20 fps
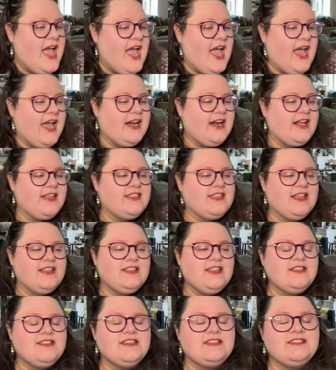And I think
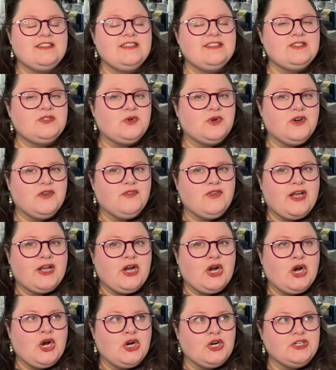that this is sort of like
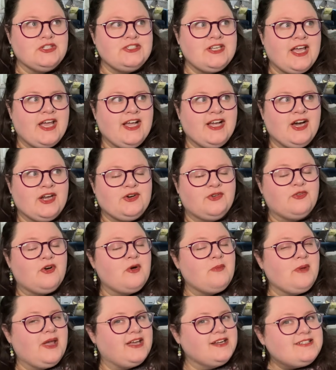her take on a
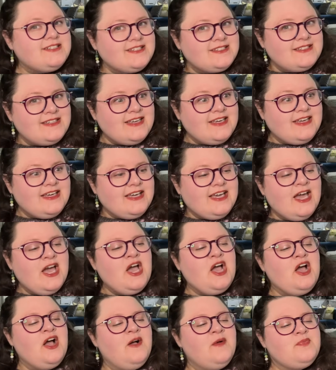romantasy,
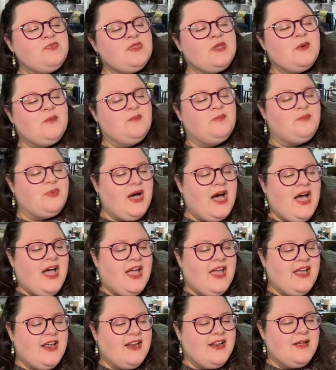
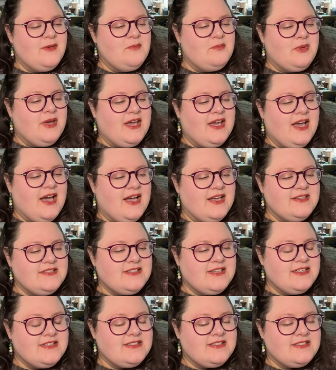but because
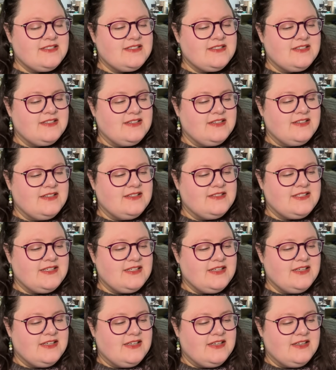it's
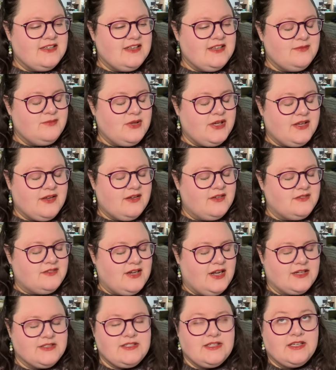T, big,
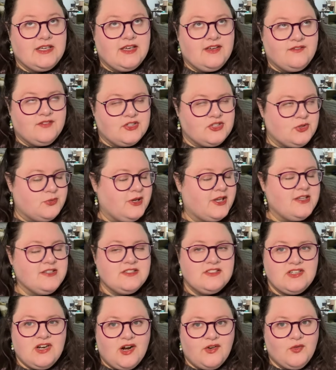not T. Kingfisher, because
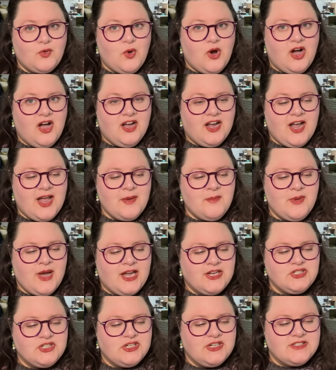it's R F Kuang, I
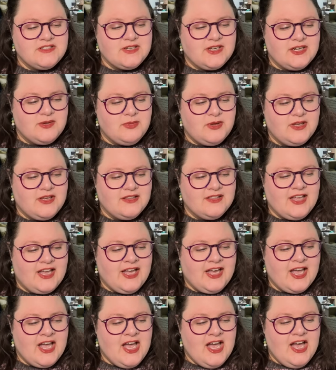imagine it's going to be
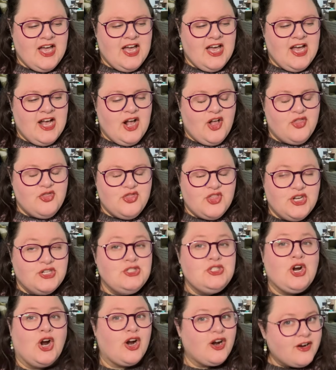like the
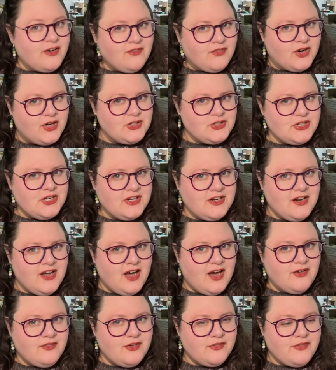dark version
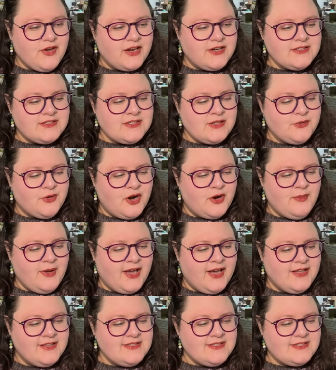of a fantasy
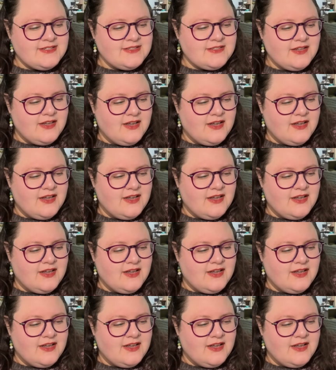romance.